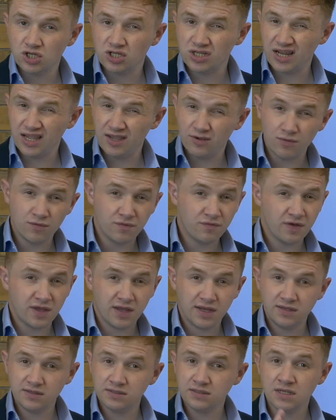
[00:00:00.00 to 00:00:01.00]
legal
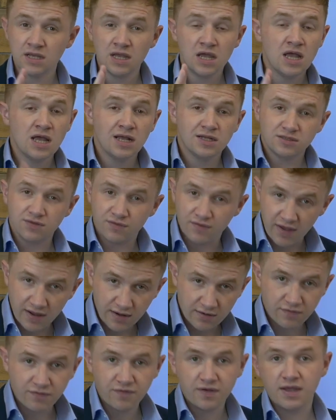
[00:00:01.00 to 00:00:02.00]
fees,
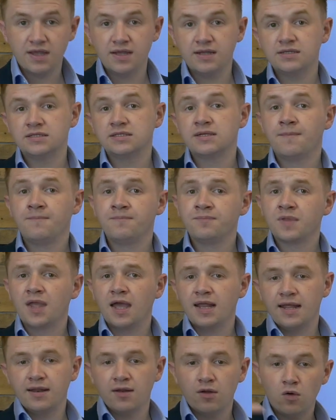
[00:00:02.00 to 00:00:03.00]
surveyor fees,
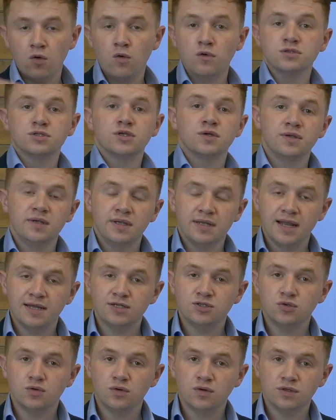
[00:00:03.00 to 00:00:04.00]
and then also you
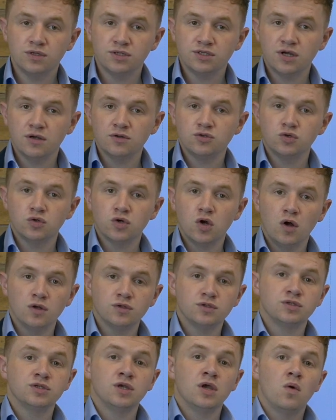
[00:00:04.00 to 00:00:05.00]
deduct your
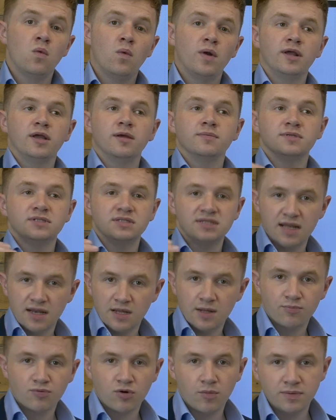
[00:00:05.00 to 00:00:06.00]
costs when it comes to
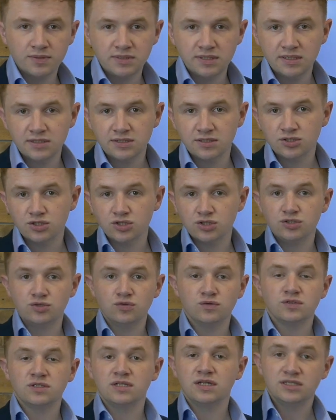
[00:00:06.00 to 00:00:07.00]
selling the property, such as
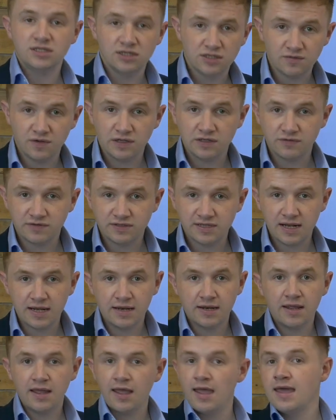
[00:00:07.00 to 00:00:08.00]
your solicitor's fees for
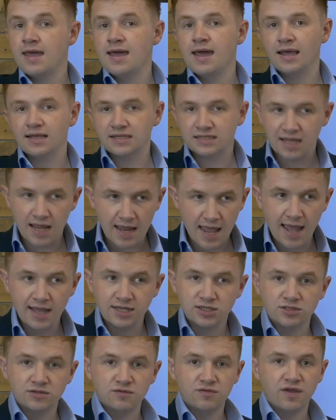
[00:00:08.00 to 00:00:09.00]
selling it, estate
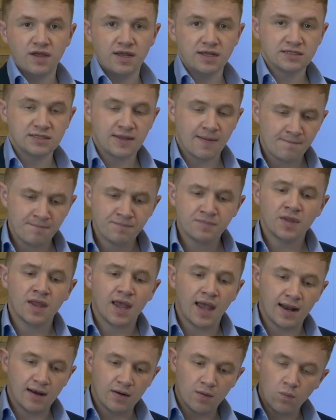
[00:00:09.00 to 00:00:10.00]
agents' fees.
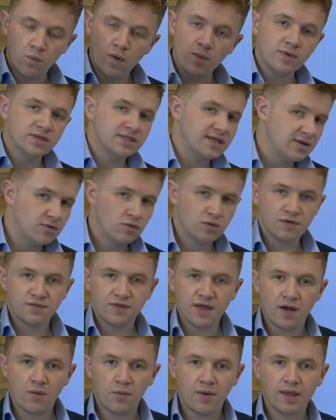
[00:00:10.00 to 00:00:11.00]
And when we take all of
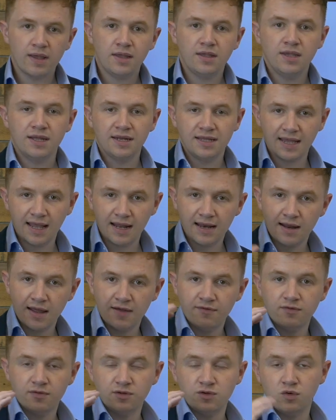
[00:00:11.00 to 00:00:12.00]
that away, you're going to get
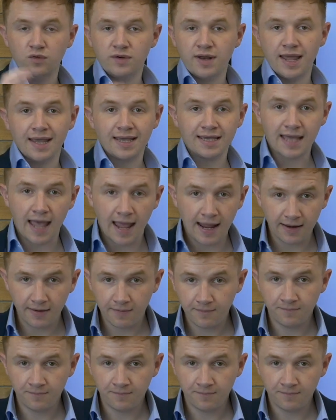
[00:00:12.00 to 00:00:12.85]
left with your net gain.